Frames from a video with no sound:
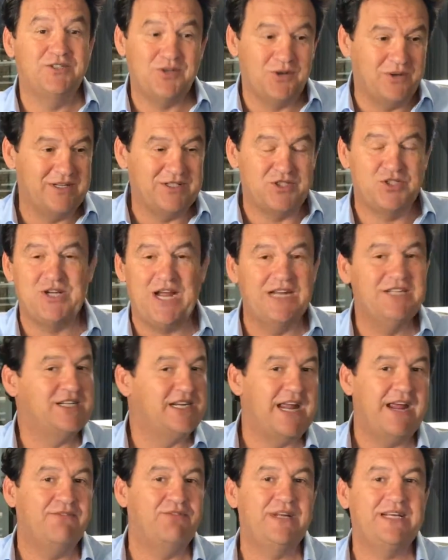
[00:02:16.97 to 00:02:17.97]
so an exchange
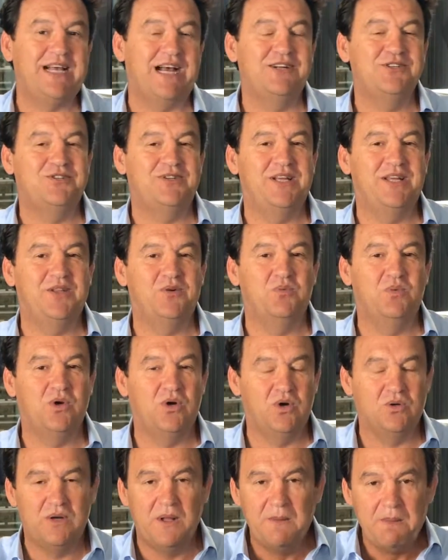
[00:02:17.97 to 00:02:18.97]
in every country of the
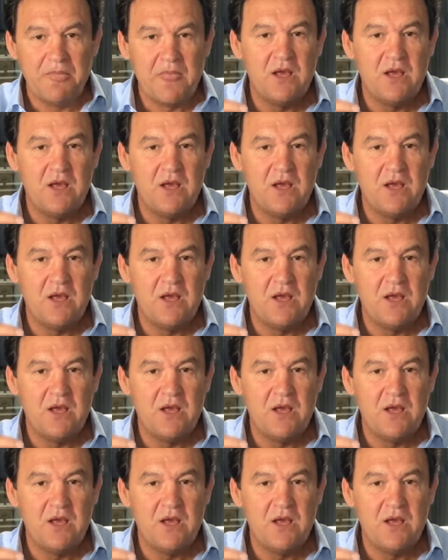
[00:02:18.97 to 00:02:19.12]
world,